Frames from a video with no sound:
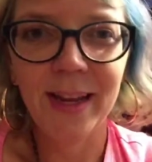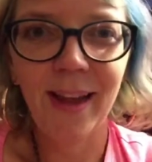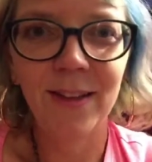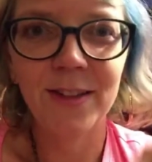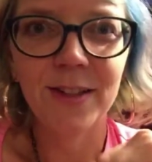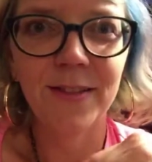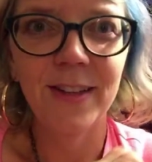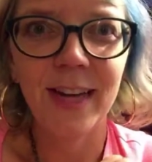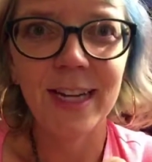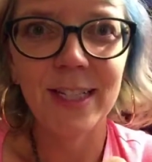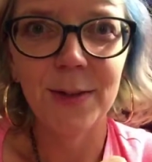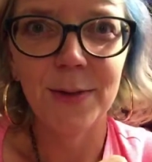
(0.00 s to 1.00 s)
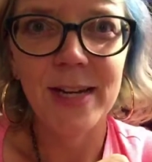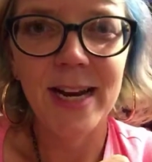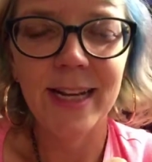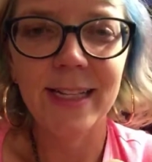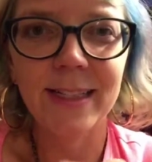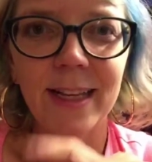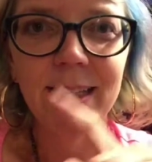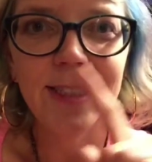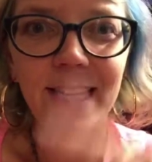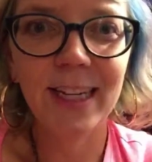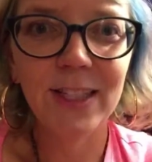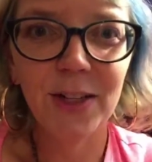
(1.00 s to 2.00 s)
calendar of the next 3 days,
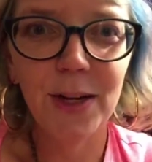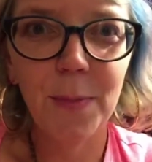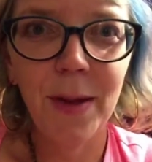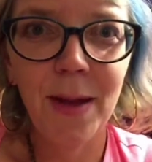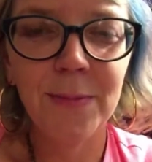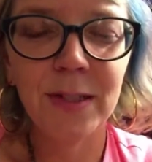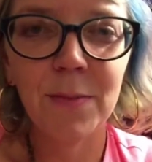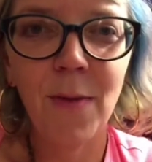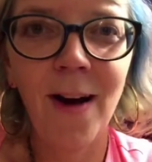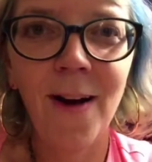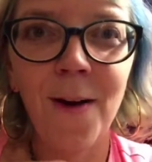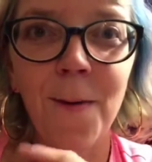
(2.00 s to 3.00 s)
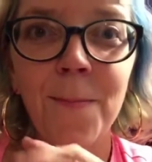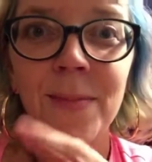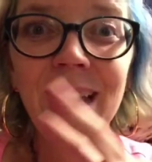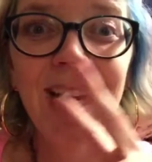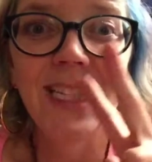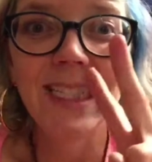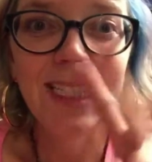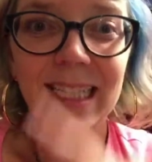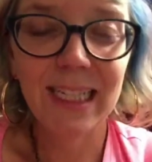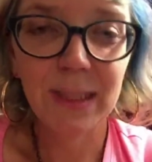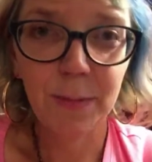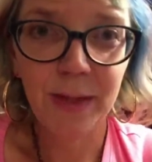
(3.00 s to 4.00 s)
6:30 PM tomorrow,
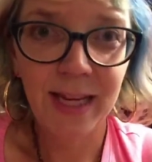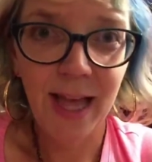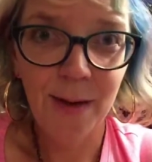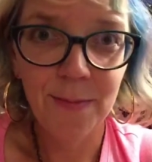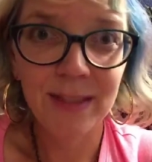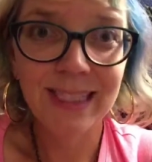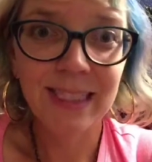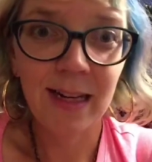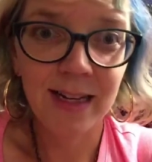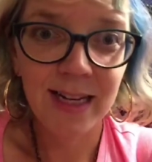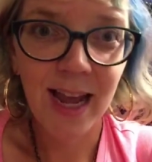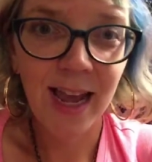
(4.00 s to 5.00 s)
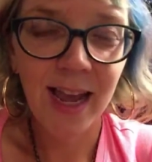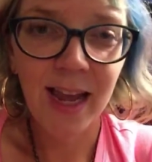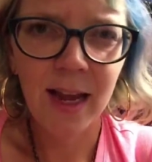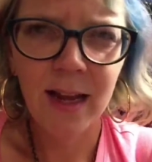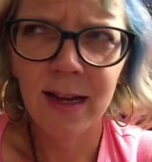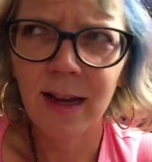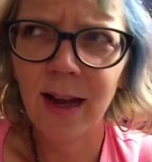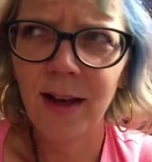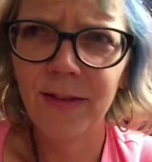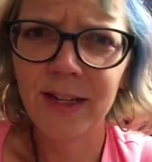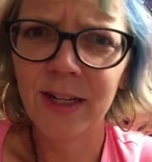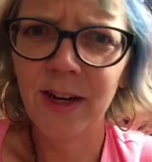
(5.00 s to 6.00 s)
6 PM Sunday,
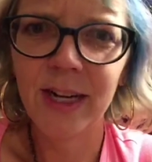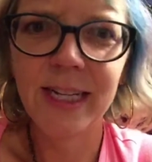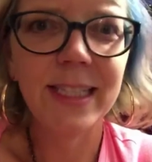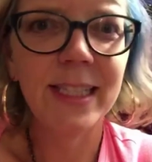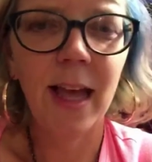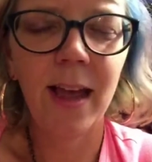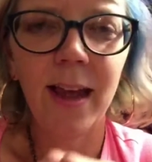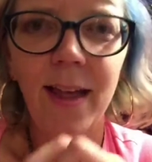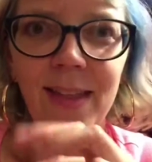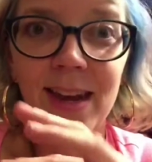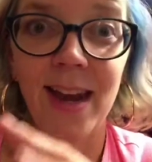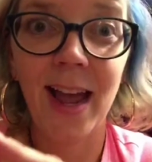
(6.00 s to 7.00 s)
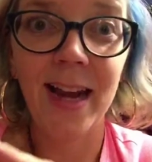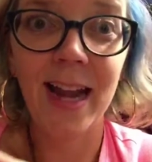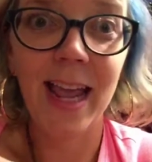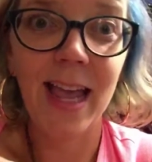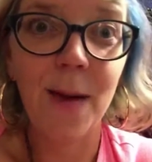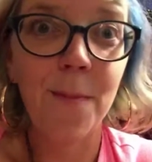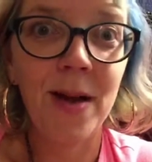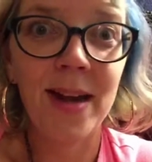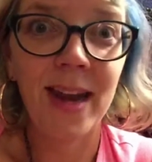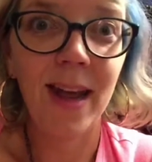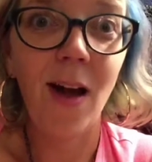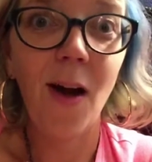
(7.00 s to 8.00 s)
if I didn't already say, and then 9 a.m.
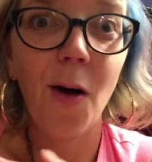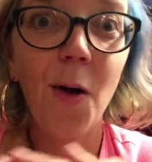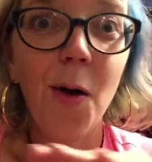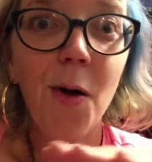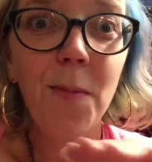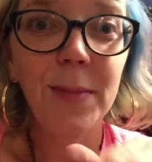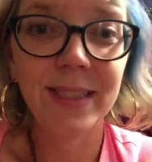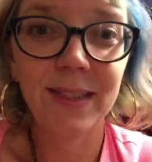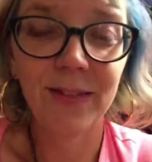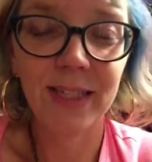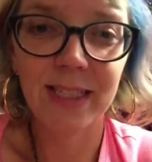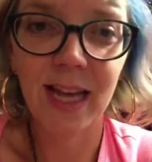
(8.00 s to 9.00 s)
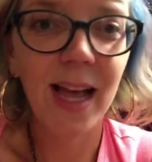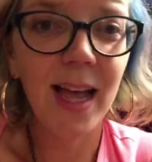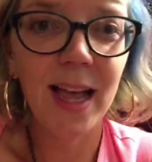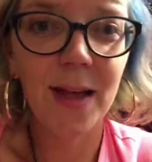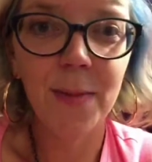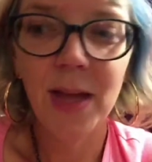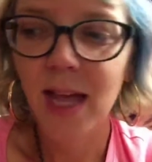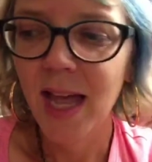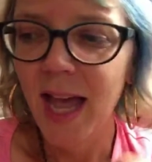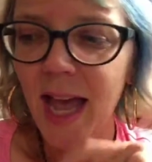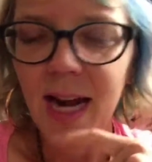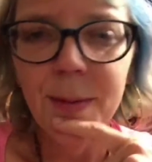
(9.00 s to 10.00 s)
Monday, all Pacific time.
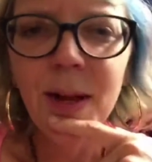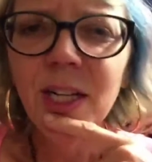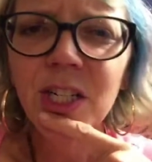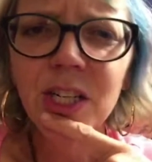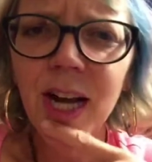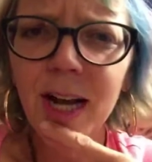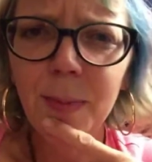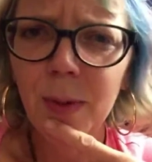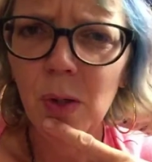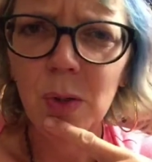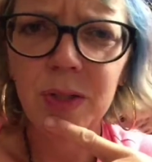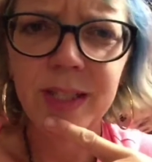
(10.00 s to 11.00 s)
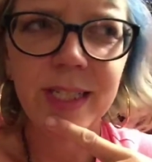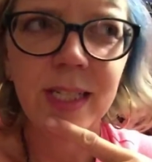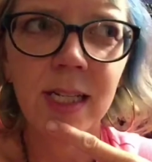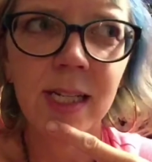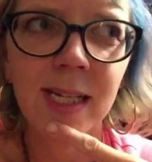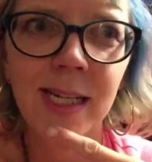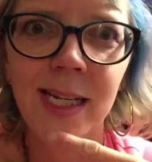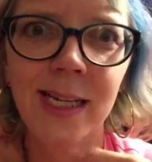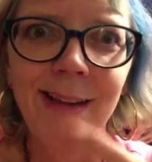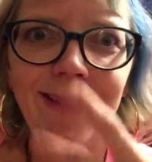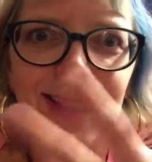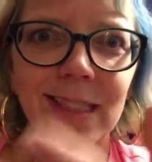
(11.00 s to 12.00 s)
And I'm not sure how to post
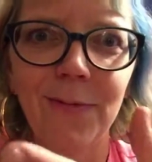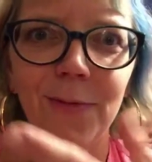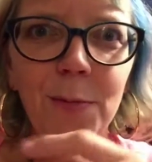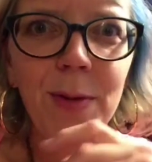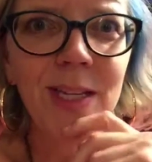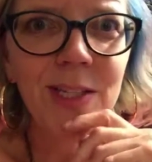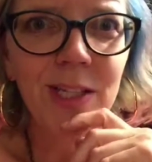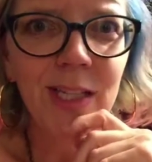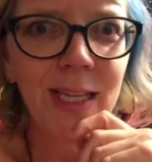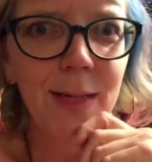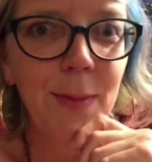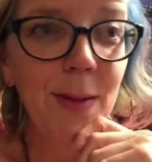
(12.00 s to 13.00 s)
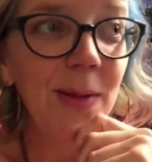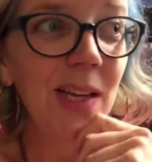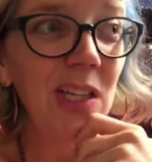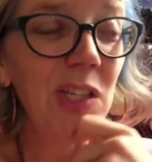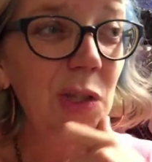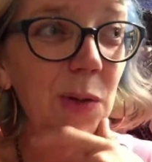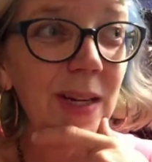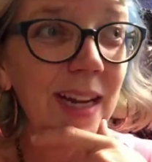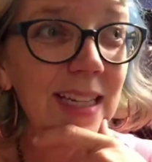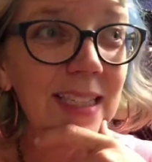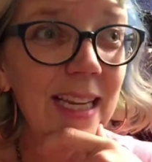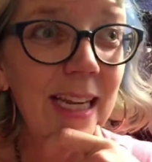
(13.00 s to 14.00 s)
this information. Like, maybe I'll do it
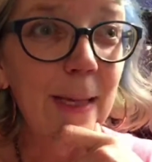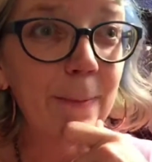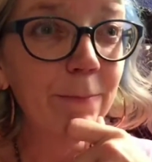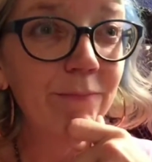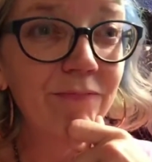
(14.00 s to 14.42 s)
as a